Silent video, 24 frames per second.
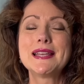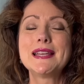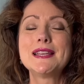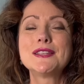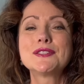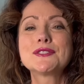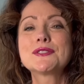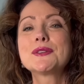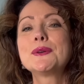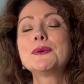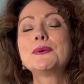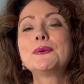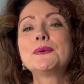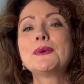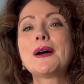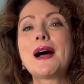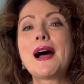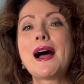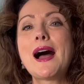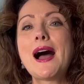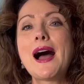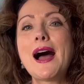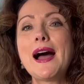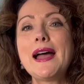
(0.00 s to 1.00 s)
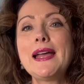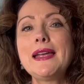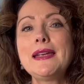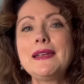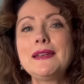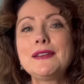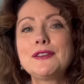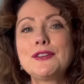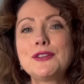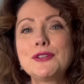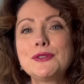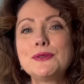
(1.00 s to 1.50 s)
So
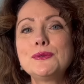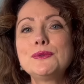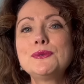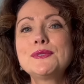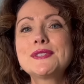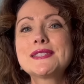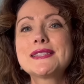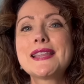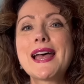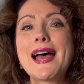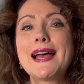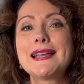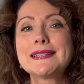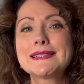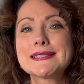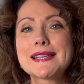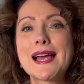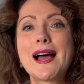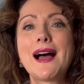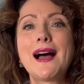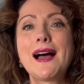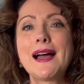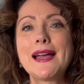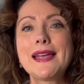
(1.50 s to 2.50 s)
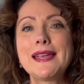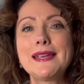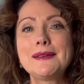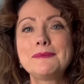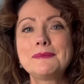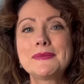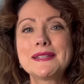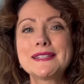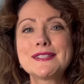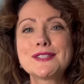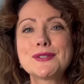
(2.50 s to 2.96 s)
I use that time